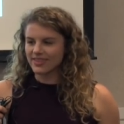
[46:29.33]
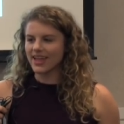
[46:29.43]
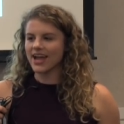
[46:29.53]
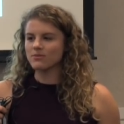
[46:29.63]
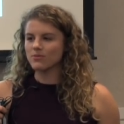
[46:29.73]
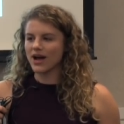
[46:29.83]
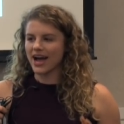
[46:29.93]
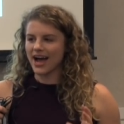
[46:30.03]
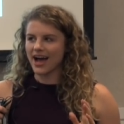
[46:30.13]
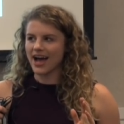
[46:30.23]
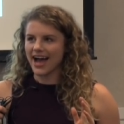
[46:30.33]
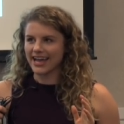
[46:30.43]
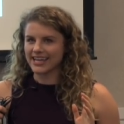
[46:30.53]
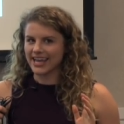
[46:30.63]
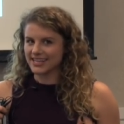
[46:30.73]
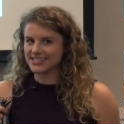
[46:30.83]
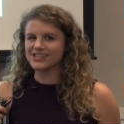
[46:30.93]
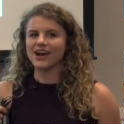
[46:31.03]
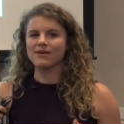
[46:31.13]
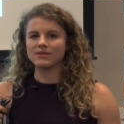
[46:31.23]
And I can't tell
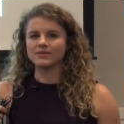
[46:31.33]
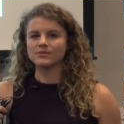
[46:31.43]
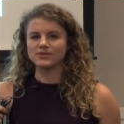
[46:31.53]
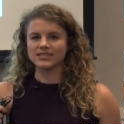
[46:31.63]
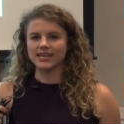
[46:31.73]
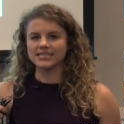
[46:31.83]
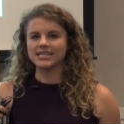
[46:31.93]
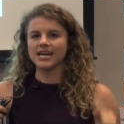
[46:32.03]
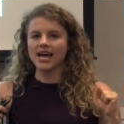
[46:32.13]
you how many people said,